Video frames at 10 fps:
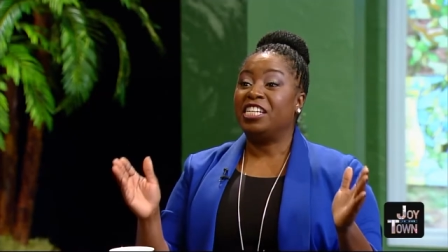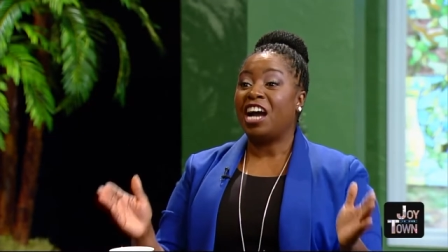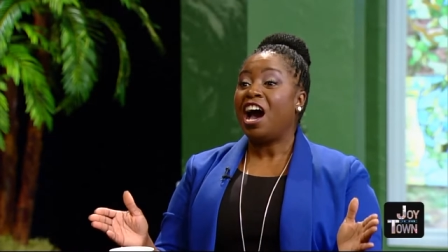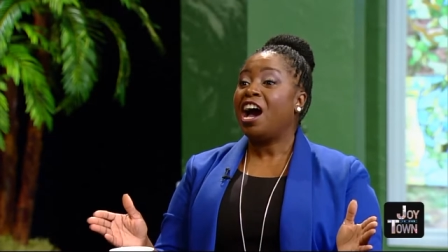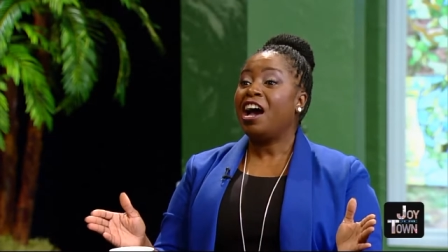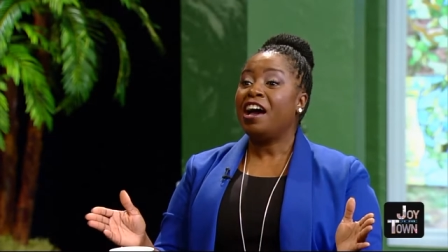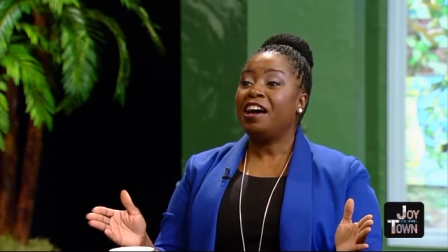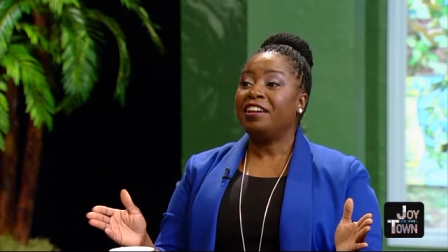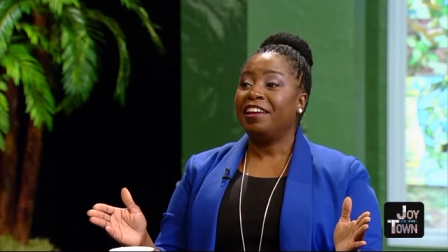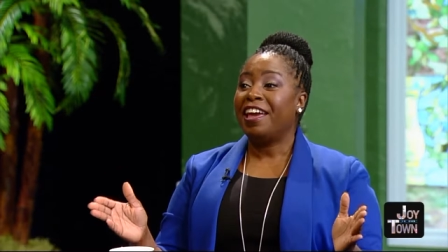
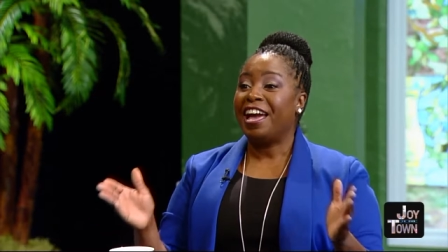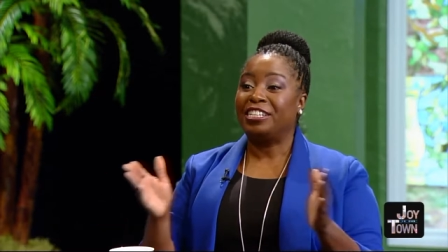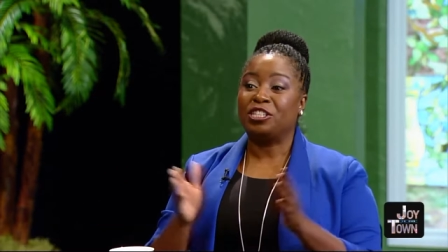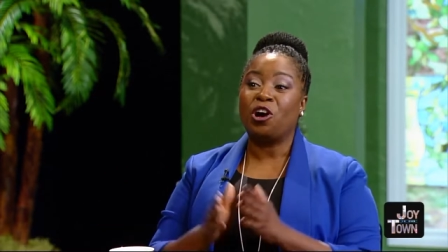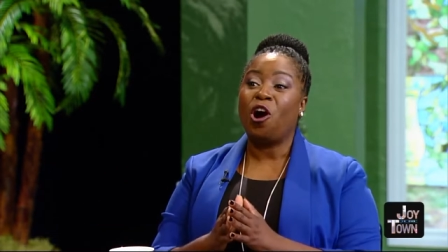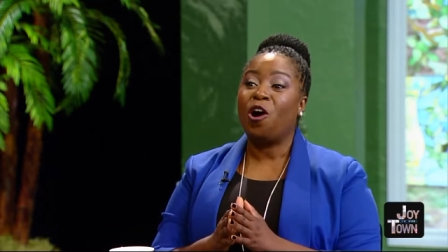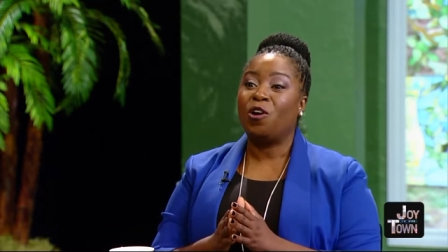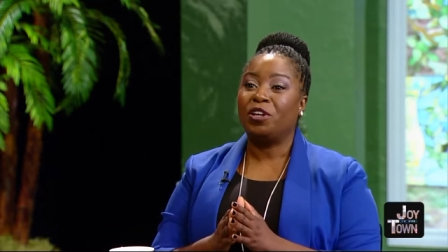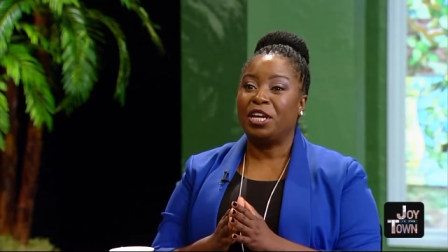God has called